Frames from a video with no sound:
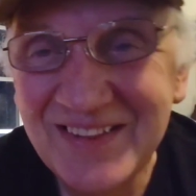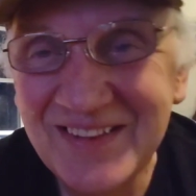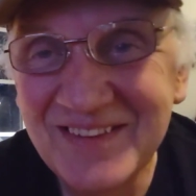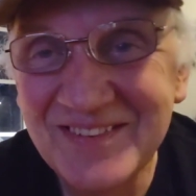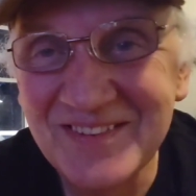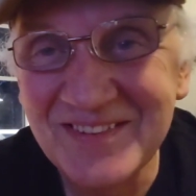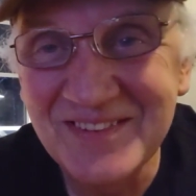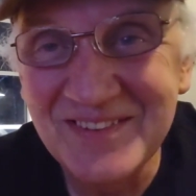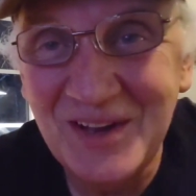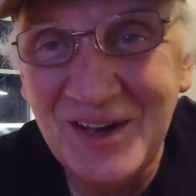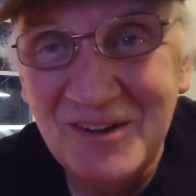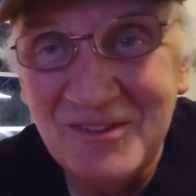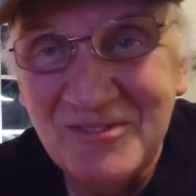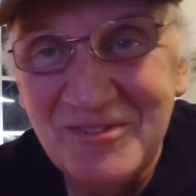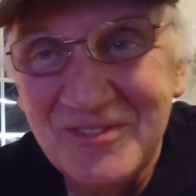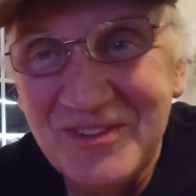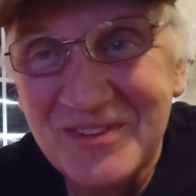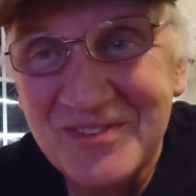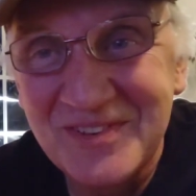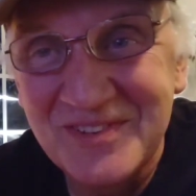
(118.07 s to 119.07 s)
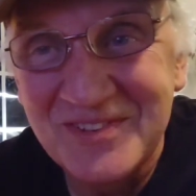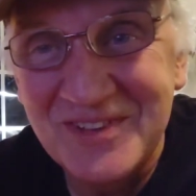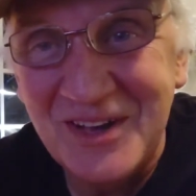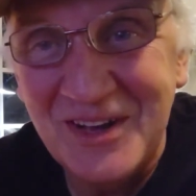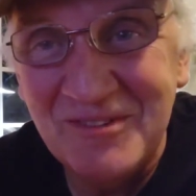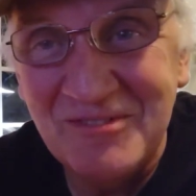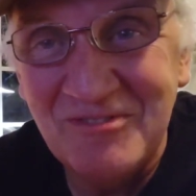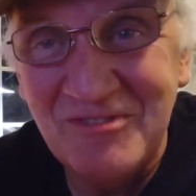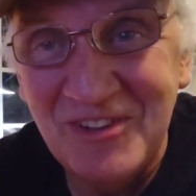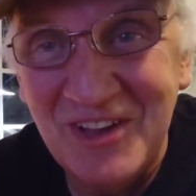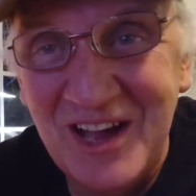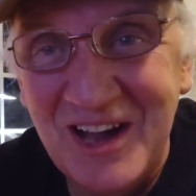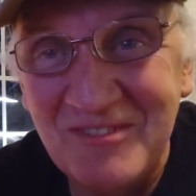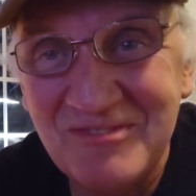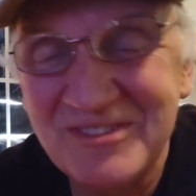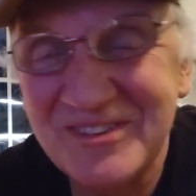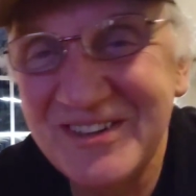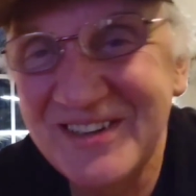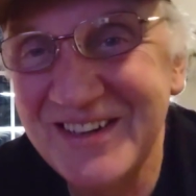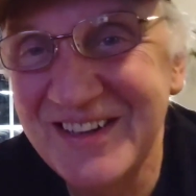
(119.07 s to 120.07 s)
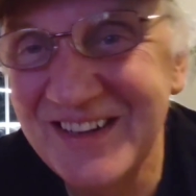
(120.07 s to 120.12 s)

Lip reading: This is all fluff.